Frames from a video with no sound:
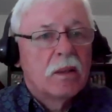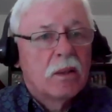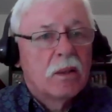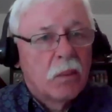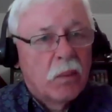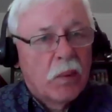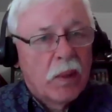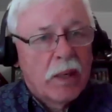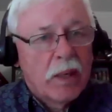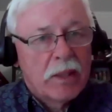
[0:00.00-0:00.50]

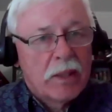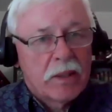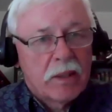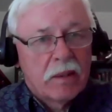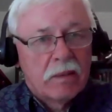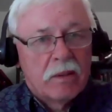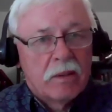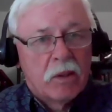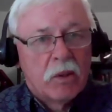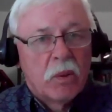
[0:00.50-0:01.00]
the rest
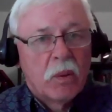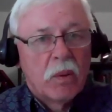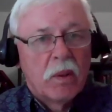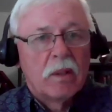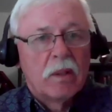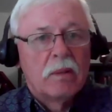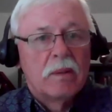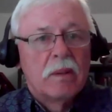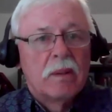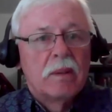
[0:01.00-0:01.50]
of the
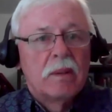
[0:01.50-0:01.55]
Torah.